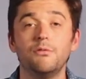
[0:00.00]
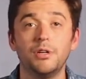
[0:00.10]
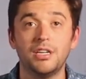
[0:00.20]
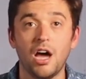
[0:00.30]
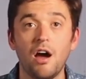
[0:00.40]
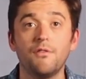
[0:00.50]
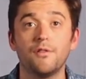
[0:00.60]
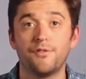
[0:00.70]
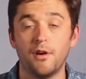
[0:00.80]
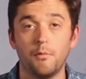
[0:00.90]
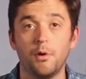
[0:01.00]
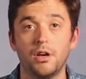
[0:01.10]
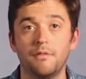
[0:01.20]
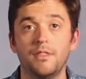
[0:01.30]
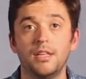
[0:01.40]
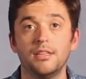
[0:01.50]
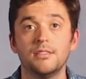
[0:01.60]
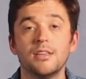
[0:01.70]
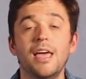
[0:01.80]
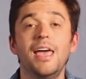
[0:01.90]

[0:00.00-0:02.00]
recover from one of these,